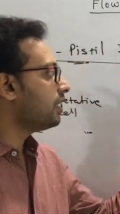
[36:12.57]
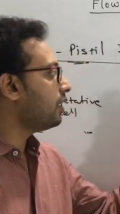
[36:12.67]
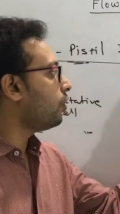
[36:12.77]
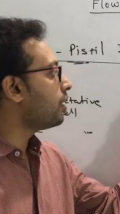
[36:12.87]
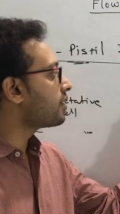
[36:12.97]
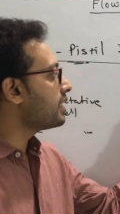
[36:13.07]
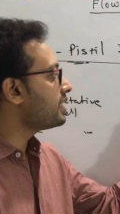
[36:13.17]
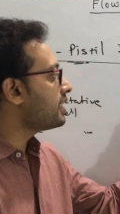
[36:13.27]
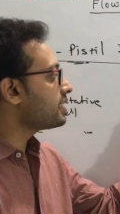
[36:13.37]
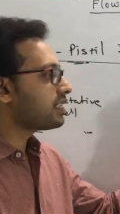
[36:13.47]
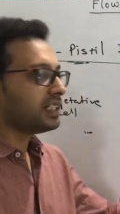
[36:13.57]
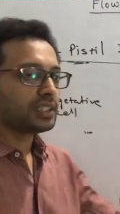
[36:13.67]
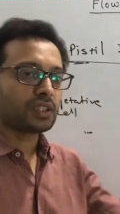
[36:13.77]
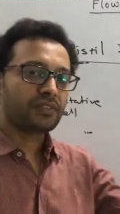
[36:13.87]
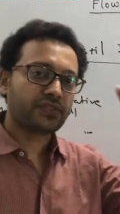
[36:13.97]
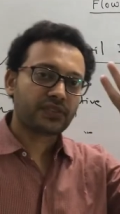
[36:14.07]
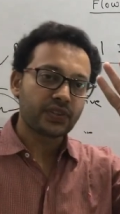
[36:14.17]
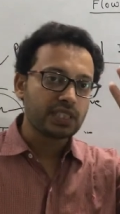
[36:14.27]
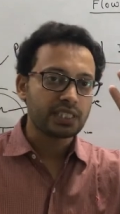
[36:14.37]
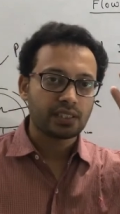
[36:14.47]
already there is a release of
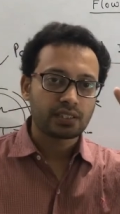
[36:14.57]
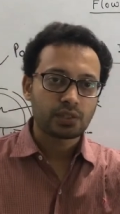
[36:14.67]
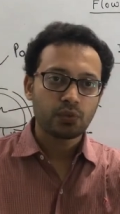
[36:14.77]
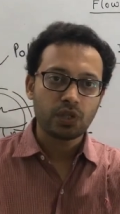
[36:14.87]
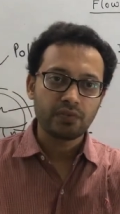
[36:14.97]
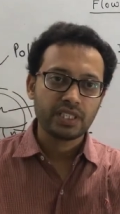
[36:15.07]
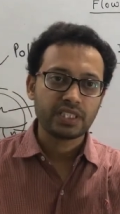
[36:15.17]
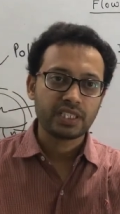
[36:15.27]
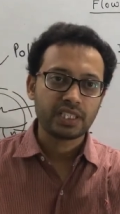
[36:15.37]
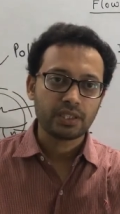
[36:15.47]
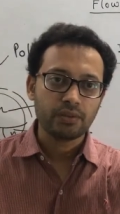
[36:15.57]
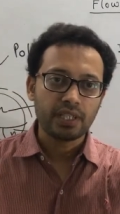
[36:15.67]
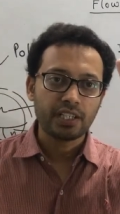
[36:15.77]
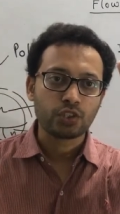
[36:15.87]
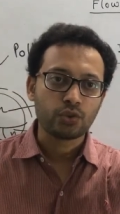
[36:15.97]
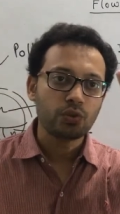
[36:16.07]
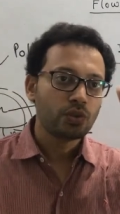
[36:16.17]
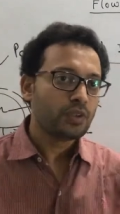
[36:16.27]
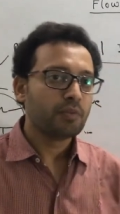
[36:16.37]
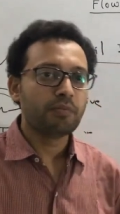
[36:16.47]
three cells, one vegetative and
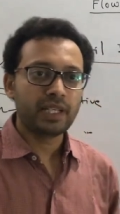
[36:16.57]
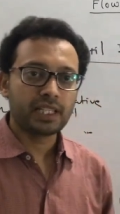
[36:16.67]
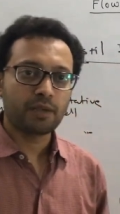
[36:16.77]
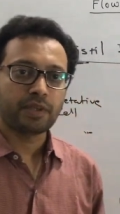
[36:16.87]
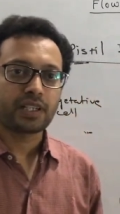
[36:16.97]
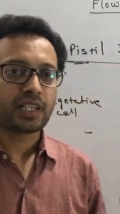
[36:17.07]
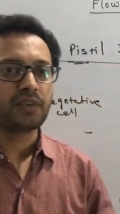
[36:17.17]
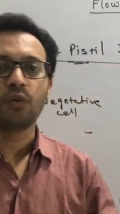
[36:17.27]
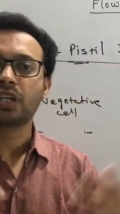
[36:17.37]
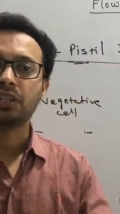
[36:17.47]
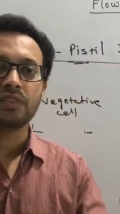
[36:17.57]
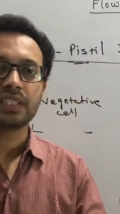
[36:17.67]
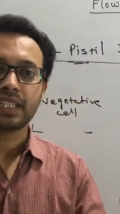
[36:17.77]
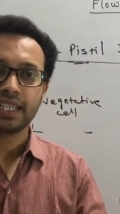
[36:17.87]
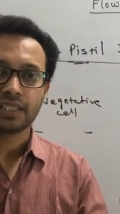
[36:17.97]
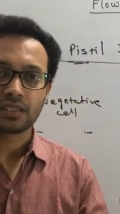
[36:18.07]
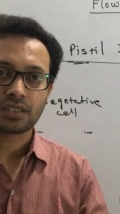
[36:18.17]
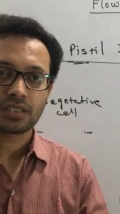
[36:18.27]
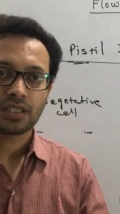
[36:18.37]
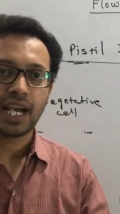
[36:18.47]
two male gamete. In whatever the
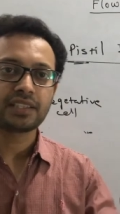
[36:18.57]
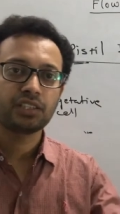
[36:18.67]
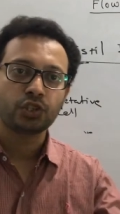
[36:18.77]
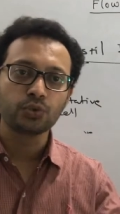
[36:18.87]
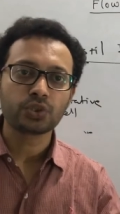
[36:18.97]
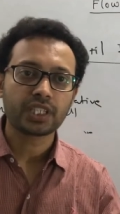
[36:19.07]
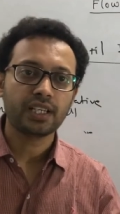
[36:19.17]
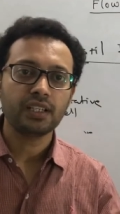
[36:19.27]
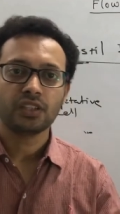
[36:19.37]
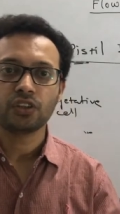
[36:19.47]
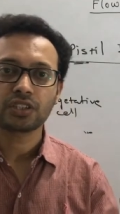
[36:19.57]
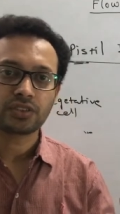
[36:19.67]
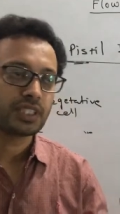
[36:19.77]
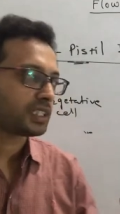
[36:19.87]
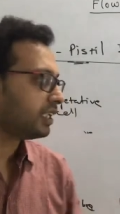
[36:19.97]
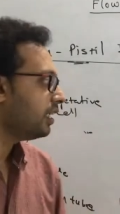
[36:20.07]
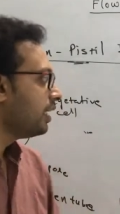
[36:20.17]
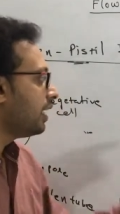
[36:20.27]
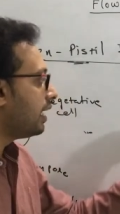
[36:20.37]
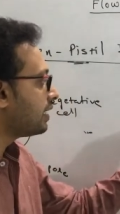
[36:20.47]
case, either two cell or three cell,
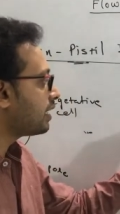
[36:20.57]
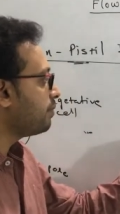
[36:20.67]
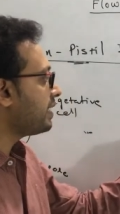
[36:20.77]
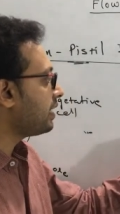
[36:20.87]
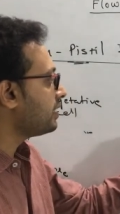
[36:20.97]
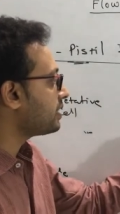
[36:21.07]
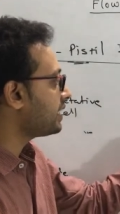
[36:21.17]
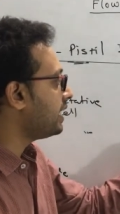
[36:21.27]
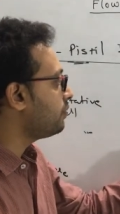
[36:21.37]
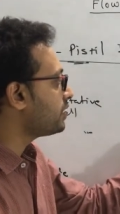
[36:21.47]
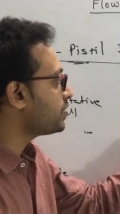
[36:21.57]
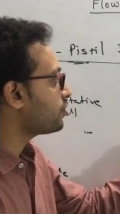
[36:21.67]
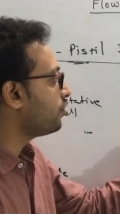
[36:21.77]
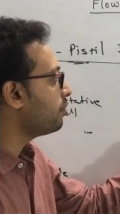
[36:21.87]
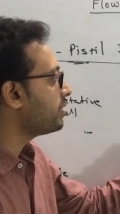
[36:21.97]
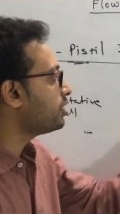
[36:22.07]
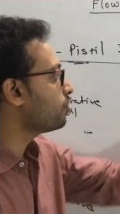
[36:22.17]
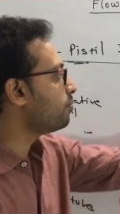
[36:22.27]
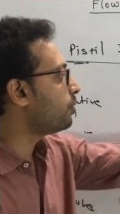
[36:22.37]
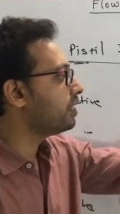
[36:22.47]
ultimately the cell which is formed
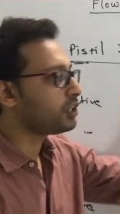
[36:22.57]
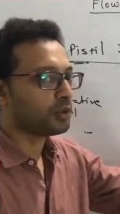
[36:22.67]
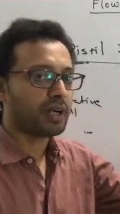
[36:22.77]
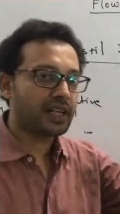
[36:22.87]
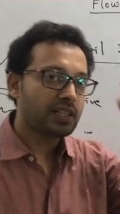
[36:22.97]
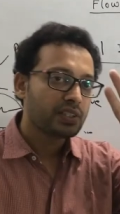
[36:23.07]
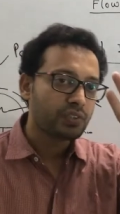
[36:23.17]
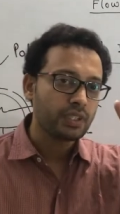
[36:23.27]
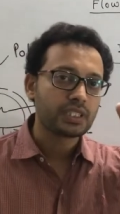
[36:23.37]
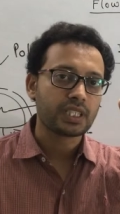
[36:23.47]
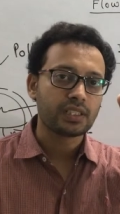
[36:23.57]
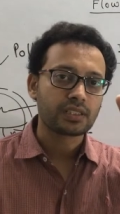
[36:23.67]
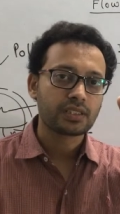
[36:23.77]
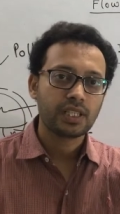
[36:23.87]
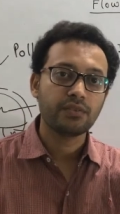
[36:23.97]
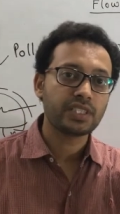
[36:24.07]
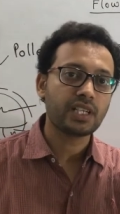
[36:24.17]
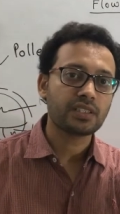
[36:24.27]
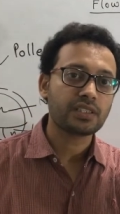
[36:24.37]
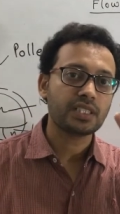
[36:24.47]
into a pollen tube are three cells. And which
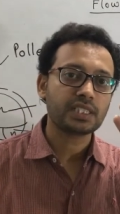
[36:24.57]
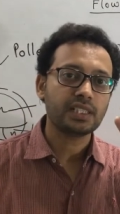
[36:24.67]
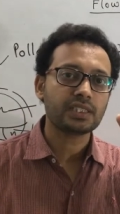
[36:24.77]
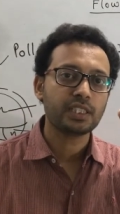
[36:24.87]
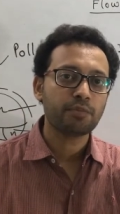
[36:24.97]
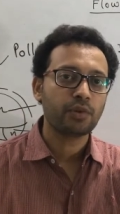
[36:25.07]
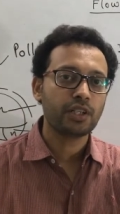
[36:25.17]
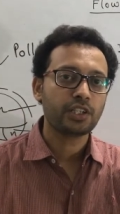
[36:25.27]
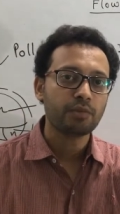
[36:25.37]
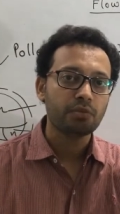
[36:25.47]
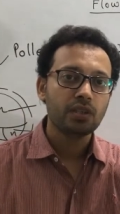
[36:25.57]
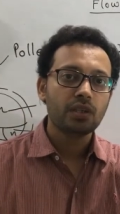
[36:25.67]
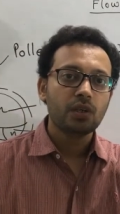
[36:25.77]
are the three cells in a pollen tube?